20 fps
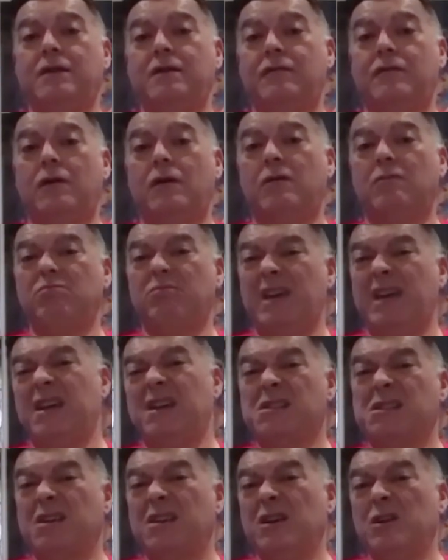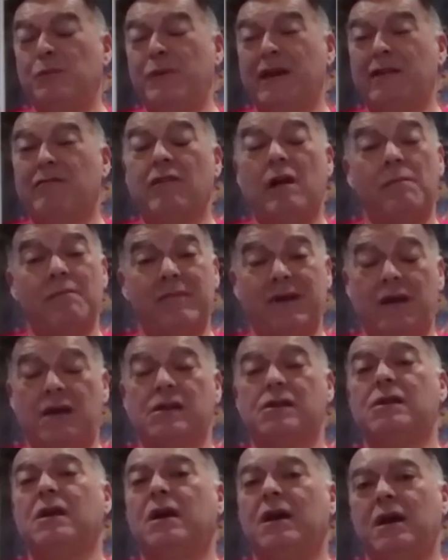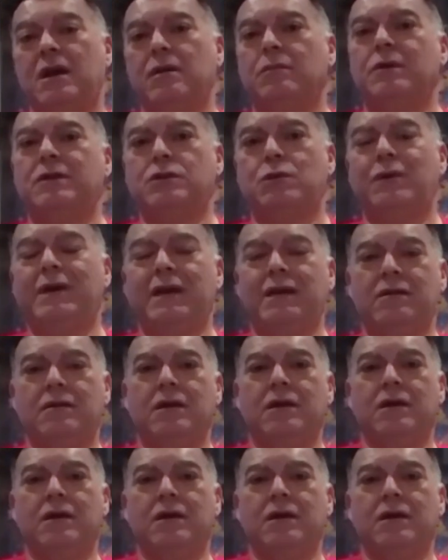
you've got kids a little bit grumpy, it's between